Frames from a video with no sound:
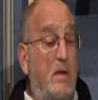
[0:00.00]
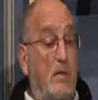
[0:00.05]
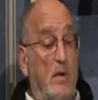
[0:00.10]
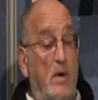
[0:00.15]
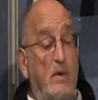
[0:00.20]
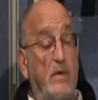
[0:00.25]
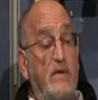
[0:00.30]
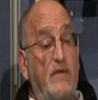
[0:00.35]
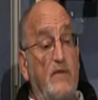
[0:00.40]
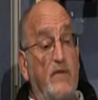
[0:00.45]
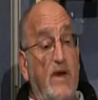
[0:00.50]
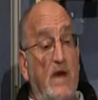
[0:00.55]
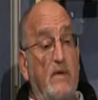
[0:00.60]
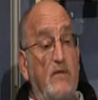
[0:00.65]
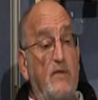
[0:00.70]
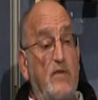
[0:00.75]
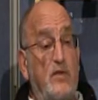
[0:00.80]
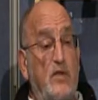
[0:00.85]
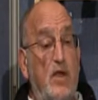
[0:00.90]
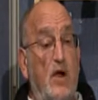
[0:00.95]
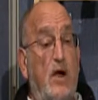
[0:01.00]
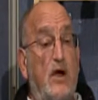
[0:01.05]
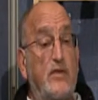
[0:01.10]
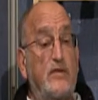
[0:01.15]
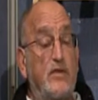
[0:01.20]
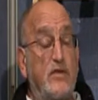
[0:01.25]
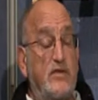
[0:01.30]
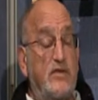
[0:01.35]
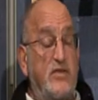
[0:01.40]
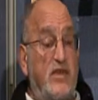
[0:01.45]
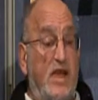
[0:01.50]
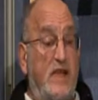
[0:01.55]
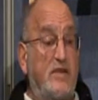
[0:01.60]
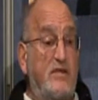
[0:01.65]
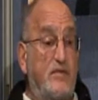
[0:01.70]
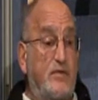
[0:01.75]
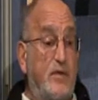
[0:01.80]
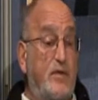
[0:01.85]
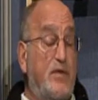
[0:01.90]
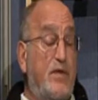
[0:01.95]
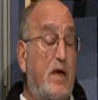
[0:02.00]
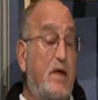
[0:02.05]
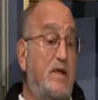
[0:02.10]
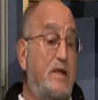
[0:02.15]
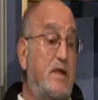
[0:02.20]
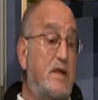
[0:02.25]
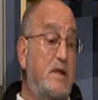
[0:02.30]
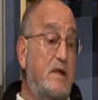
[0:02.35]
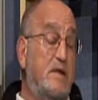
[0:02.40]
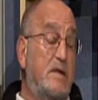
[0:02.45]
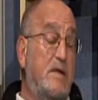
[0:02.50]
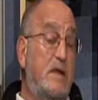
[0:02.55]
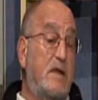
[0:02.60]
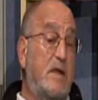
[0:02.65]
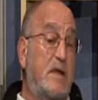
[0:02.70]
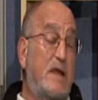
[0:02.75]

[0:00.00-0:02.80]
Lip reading: where we found flaws or changes we thought needed.